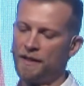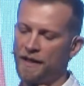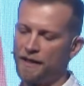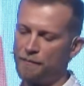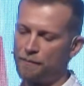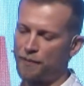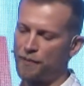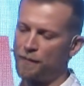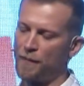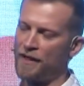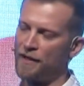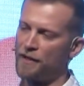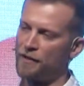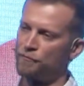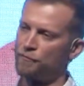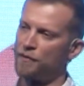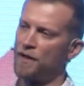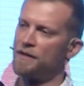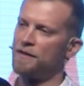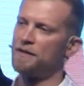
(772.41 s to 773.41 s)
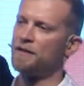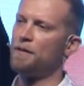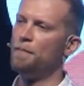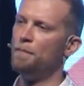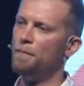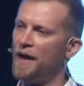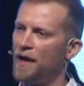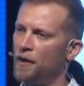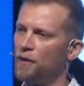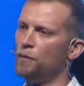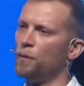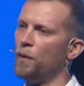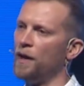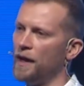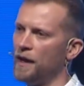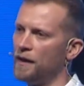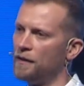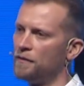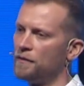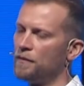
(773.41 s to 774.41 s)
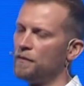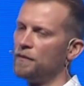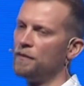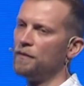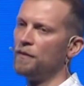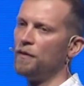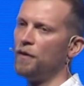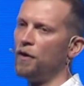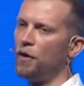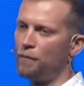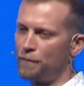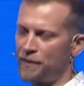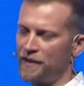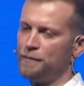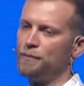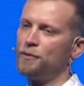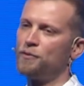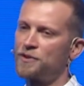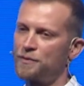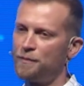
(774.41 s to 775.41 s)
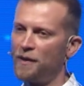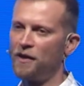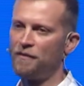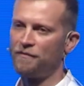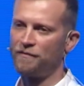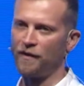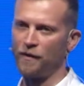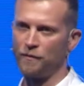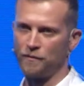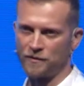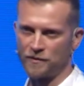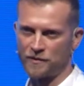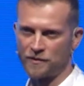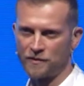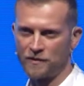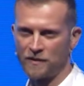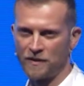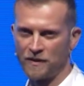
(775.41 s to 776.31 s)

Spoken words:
implement and run malware on people's smartphones.